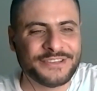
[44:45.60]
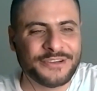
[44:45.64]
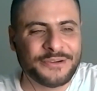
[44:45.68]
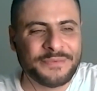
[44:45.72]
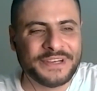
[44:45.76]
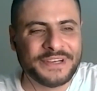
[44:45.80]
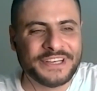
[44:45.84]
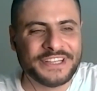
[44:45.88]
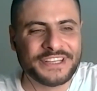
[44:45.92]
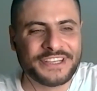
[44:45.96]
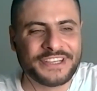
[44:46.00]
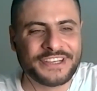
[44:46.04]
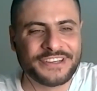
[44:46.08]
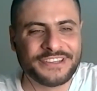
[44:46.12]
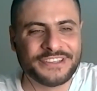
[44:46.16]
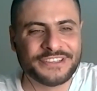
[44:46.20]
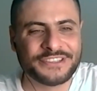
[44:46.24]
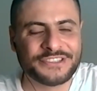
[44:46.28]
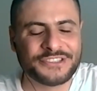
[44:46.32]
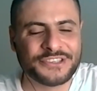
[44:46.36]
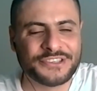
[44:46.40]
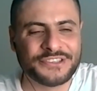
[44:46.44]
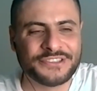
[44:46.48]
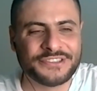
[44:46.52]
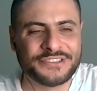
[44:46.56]
so many
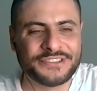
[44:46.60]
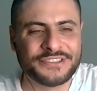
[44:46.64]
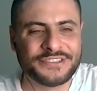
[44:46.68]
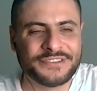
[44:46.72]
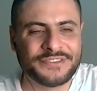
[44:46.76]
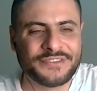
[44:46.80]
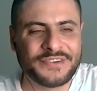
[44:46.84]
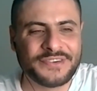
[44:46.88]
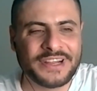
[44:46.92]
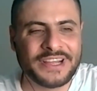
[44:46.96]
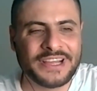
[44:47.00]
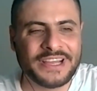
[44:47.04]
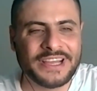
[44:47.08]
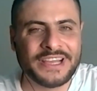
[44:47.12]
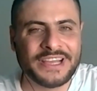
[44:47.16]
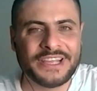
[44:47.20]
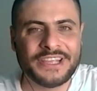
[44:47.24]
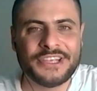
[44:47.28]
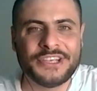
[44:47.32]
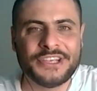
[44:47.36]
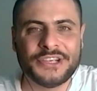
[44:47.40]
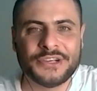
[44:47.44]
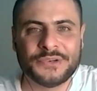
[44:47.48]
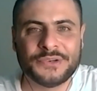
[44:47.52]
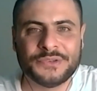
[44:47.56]
culture
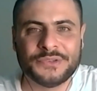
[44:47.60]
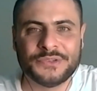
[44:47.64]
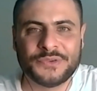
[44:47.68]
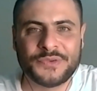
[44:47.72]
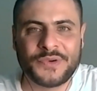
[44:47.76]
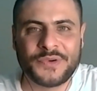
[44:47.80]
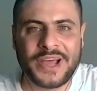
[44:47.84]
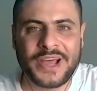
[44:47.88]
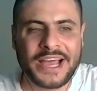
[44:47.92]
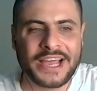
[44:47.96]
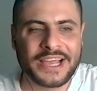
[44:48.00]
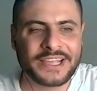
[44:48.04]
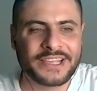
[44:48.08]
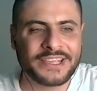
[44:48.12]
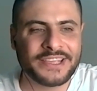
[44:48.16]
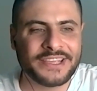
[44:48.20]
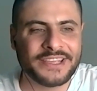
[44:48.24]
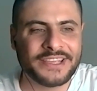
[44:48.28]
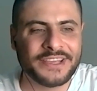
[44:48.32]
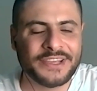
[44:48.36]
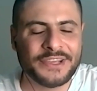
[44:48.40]
here in Iraq.